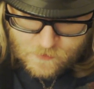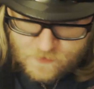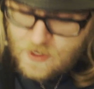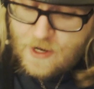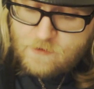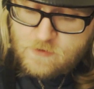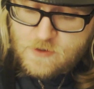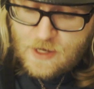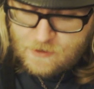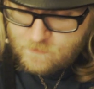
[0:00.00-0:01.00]
that I
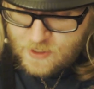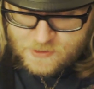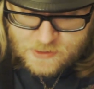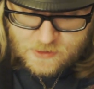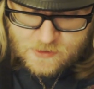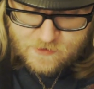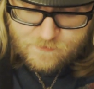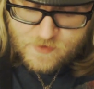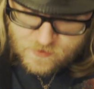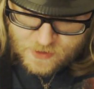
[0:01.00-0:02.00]
will not rest until
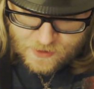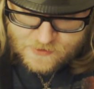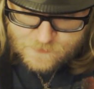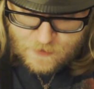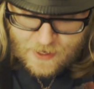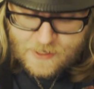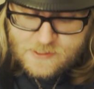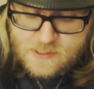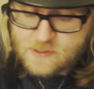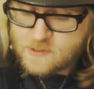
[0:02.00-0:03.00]
Bill Gates
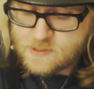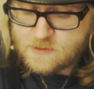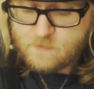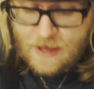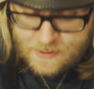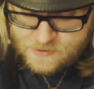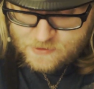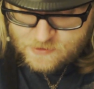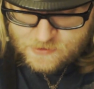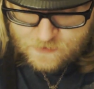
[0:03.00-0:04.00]

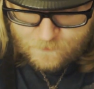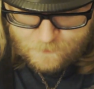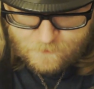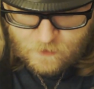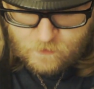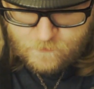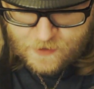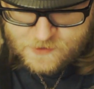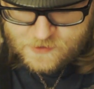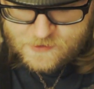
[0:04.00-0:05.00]
passes, oh,
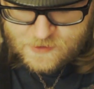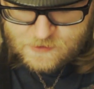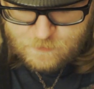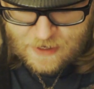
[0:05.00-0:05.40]
actually it says